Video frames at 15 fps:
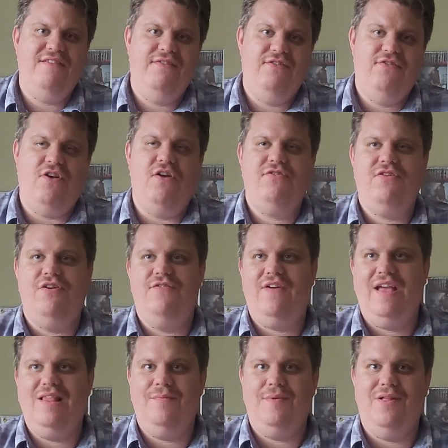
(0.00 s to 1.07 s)
This is also
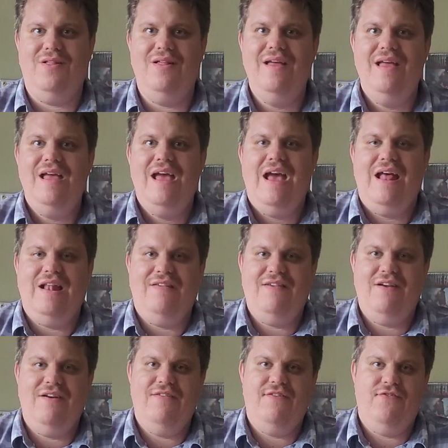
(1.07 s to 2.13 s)
available in a
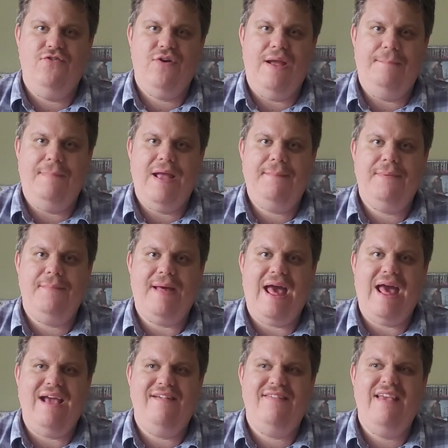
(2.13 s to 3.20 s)
series of trade
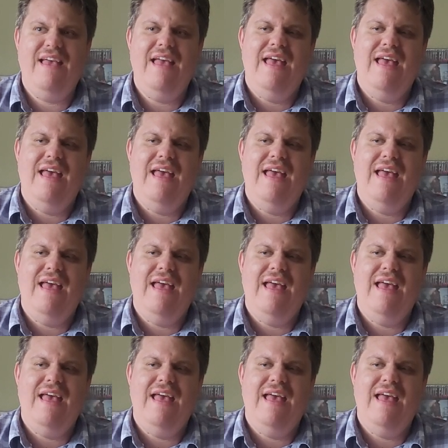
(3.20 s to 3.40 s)
paperbacks,